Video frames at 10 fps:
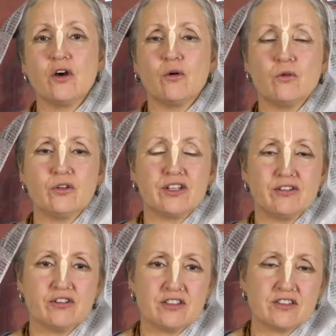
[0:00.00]
all the
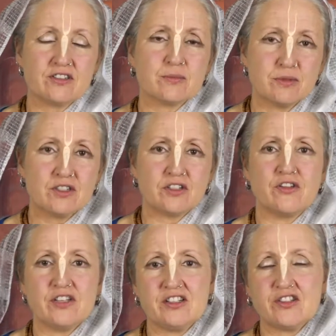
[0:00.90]
different spiritual
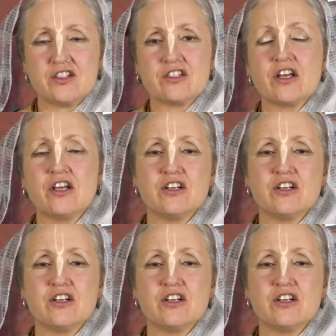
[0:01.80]
teachers,